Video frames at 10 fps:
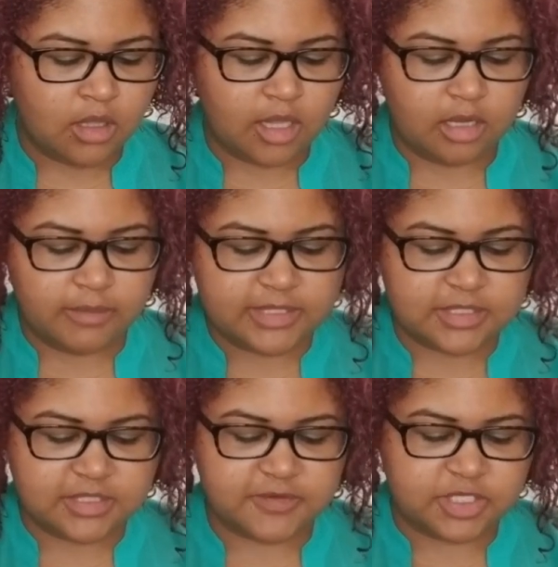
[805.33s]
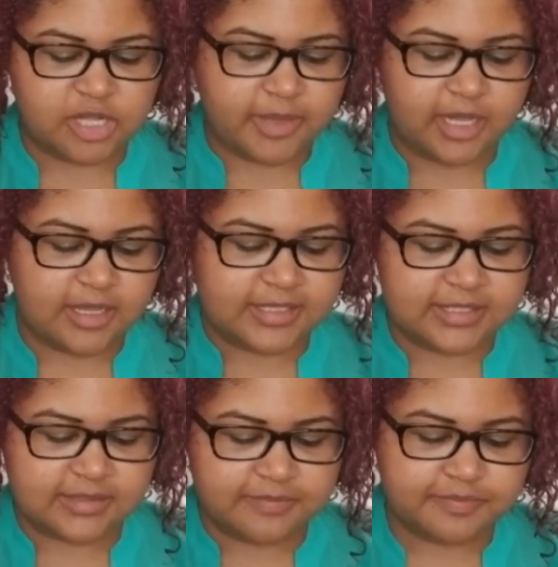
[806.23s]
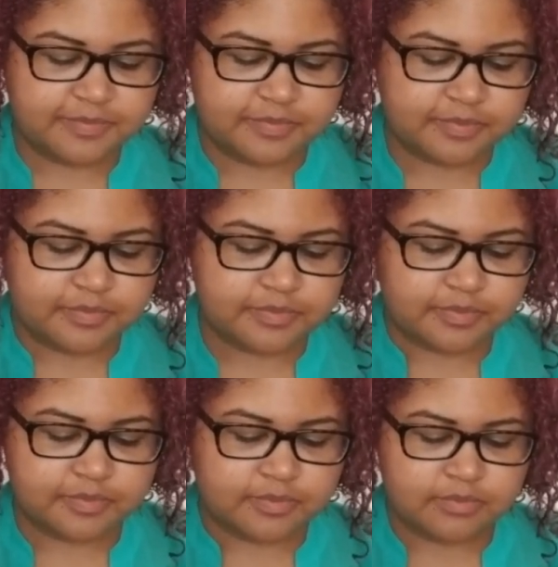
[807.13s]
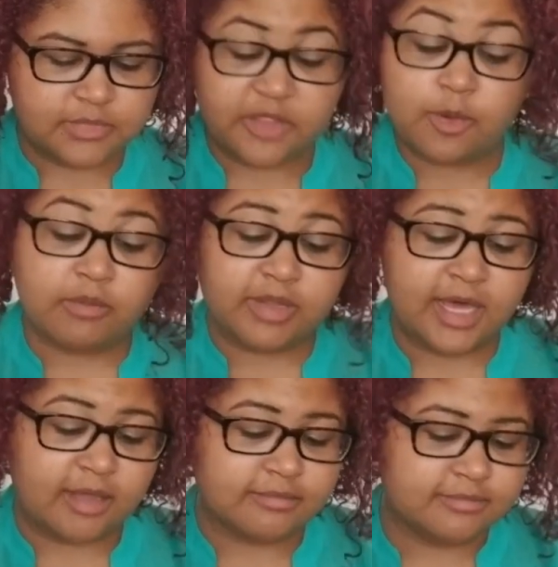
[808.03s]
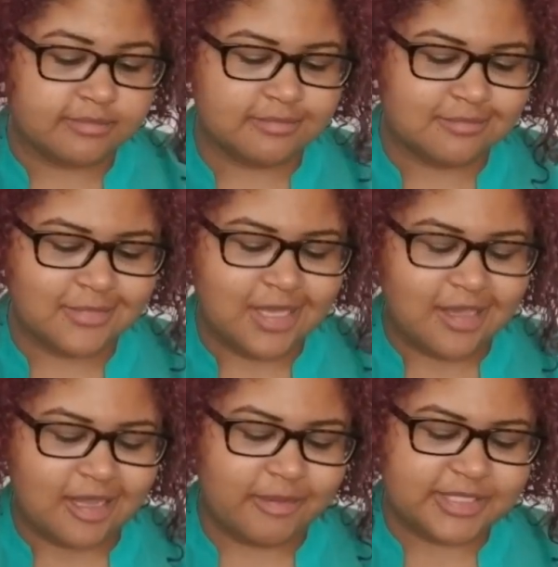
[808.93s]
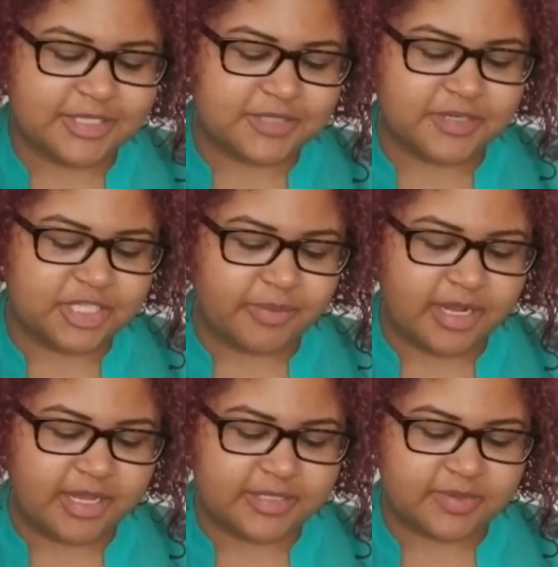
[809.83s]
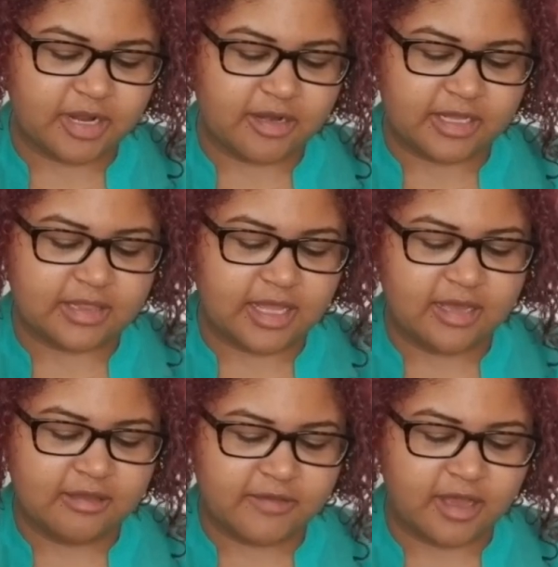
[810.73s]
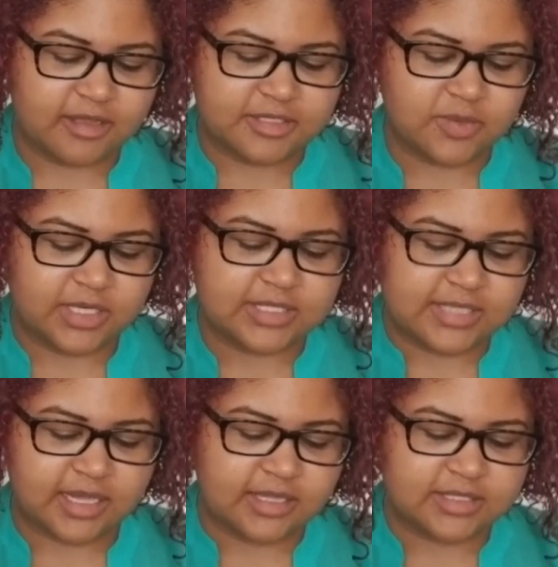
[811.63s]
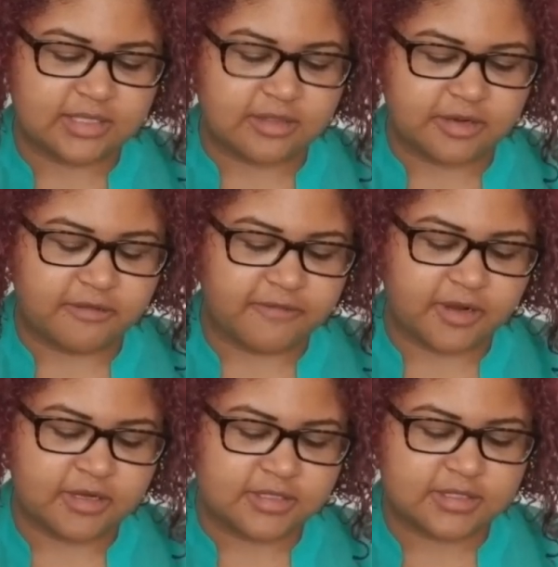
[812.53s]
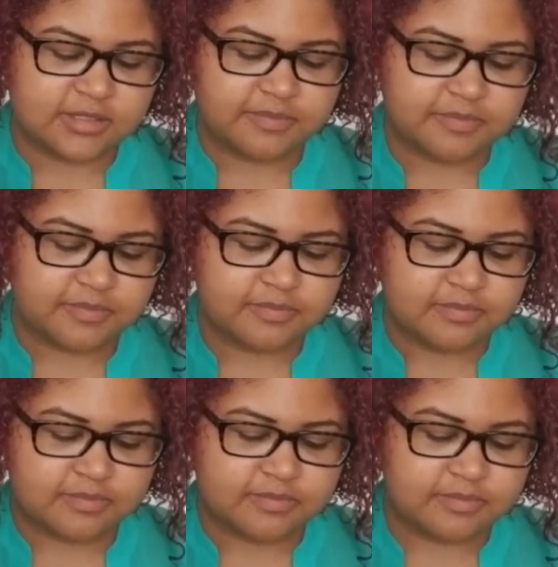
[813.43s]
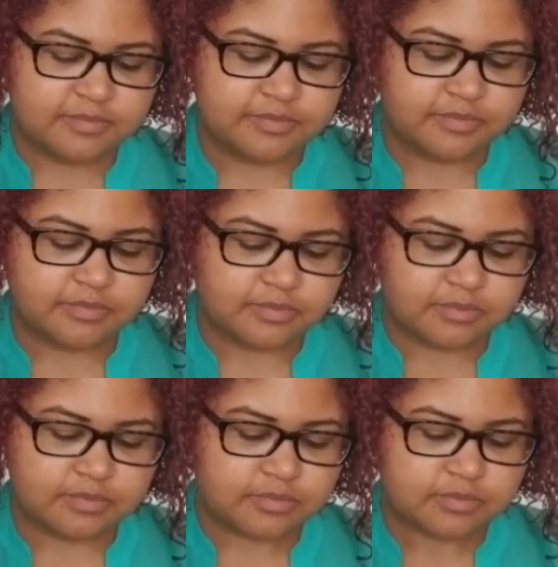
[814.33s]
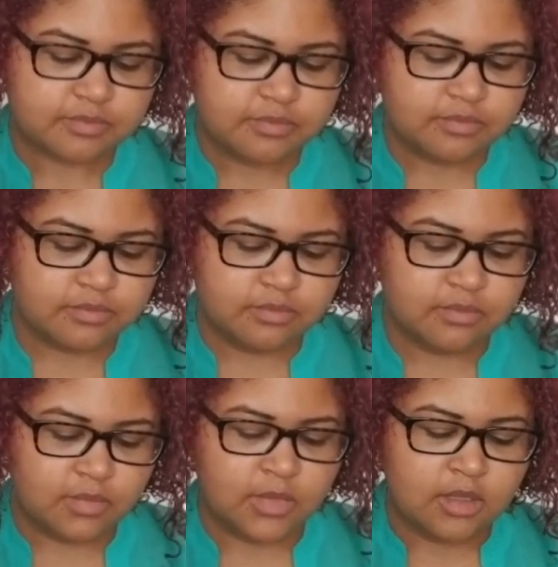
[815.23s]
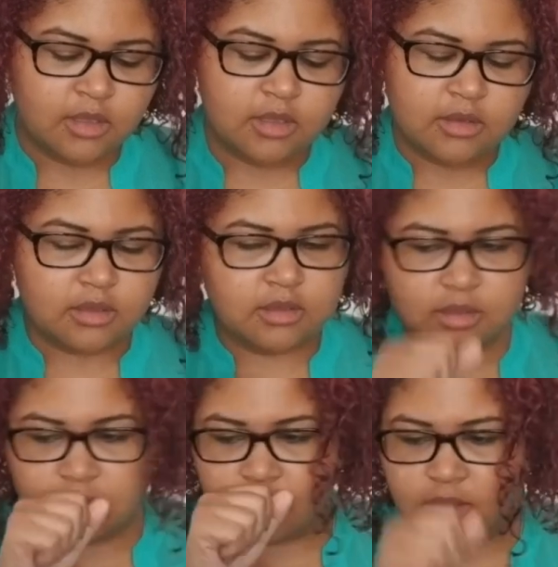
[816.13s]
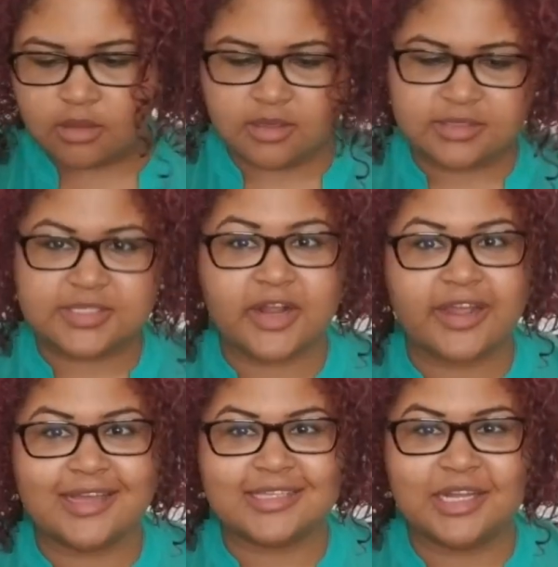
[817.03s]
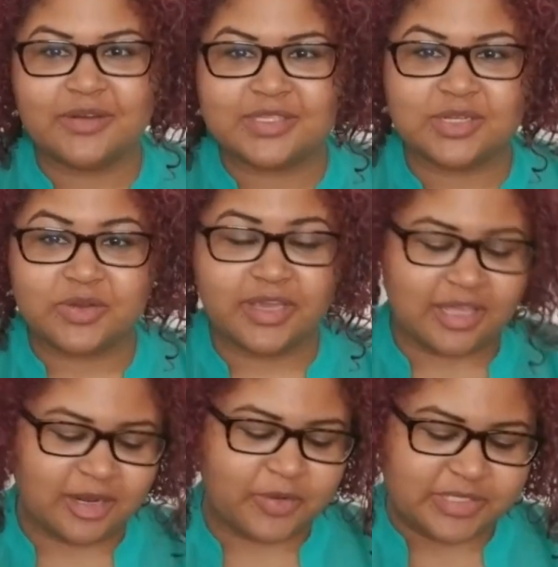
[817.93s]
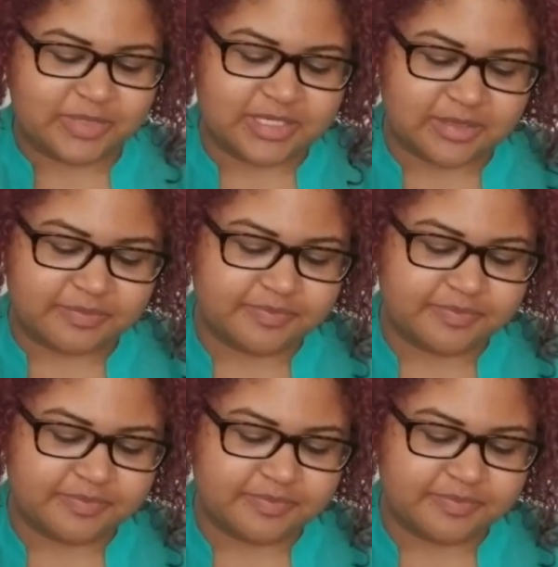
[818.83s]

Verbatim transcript: Any messages for Geminis? Nothing wrong with that. Any messages for Geminis regarding love, August 22nd to the 31st? Sorry guys, I know it's annoying. It annoys me too.